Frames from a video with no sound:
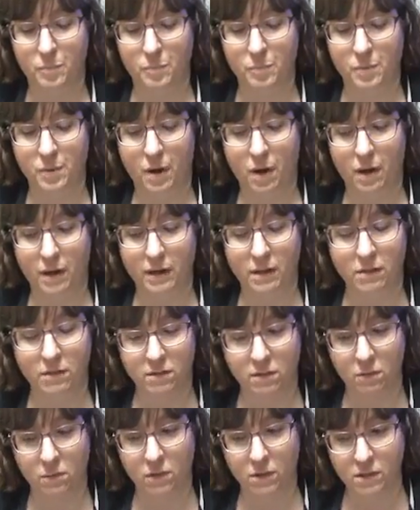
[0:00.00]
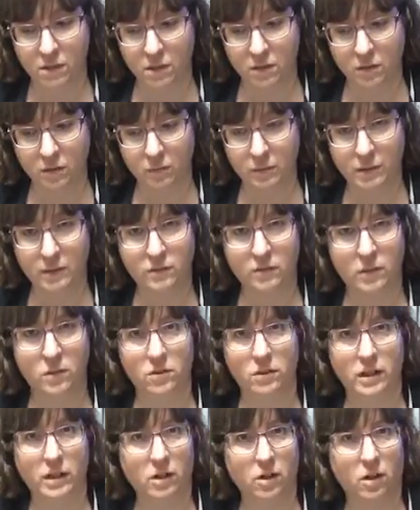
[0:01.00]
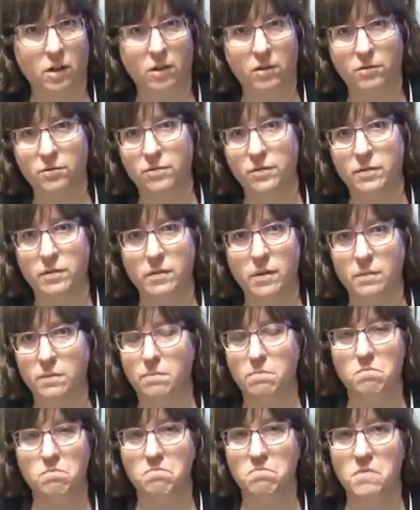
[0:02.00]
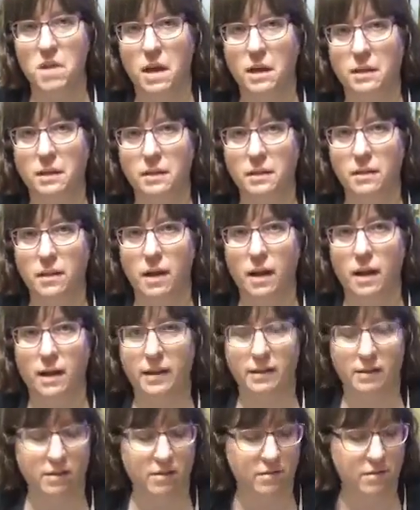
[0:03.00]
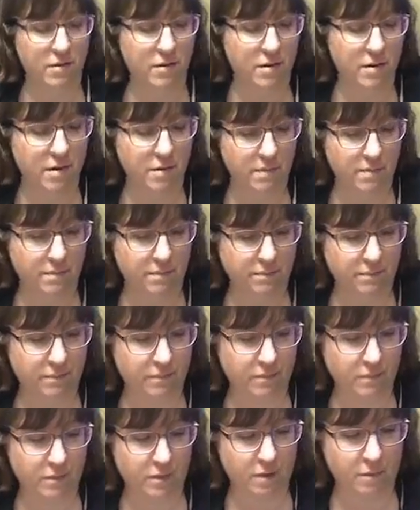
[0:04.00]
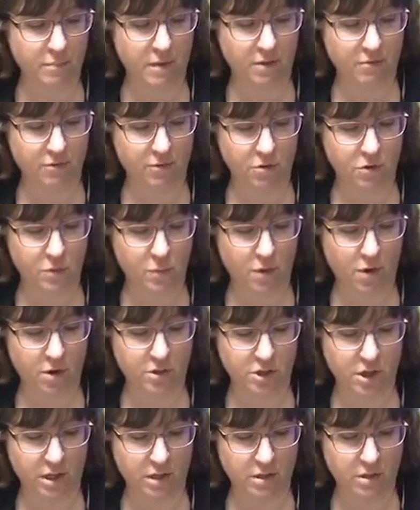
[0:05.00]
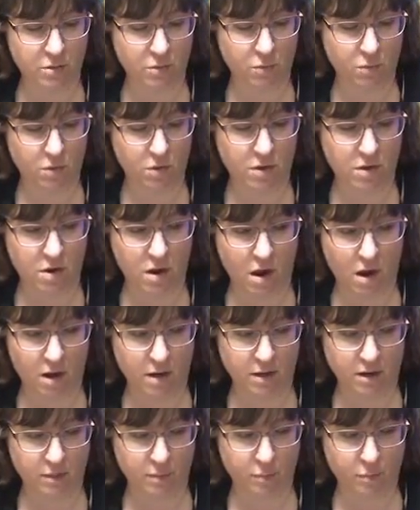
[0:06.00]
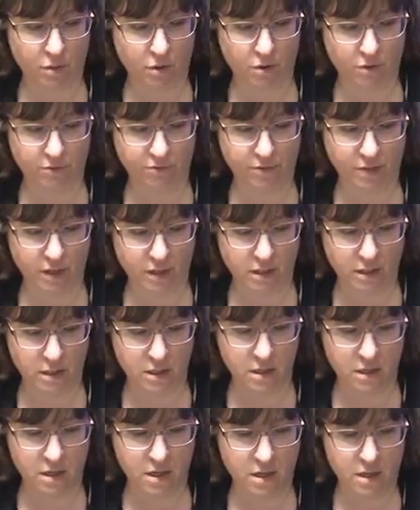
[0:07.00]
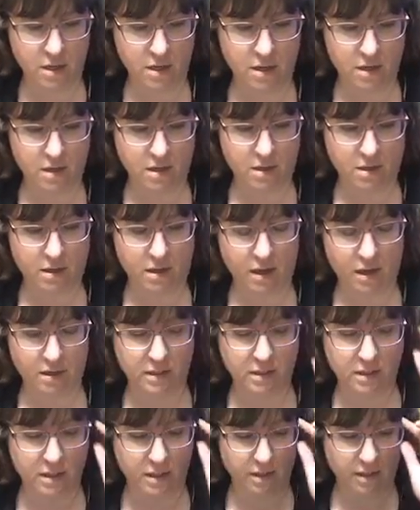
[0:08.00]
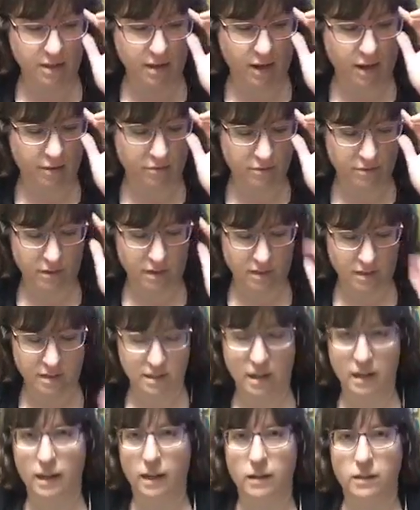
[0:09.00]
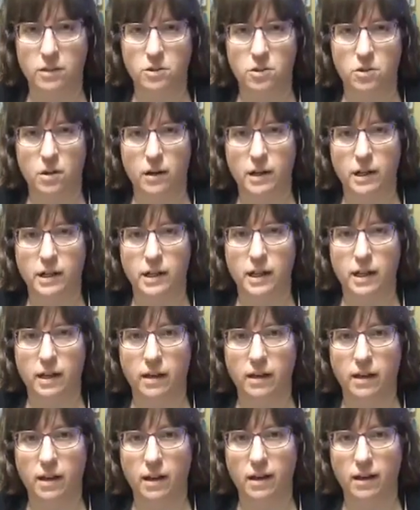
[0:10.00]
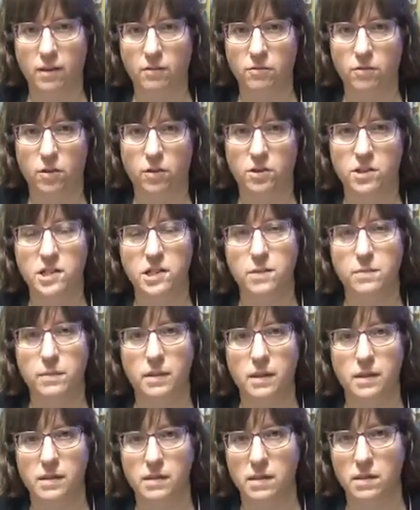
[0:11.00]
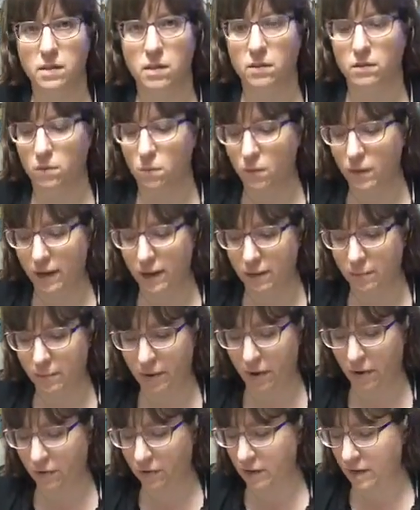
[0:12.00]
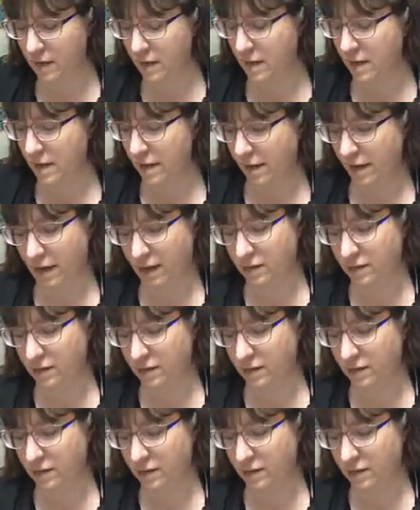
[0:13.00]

But there was a little bit of a learning curve. Not gonna lie. My first projects were not perfect. I did have things that I had to try again, and I've learned some things along the way about how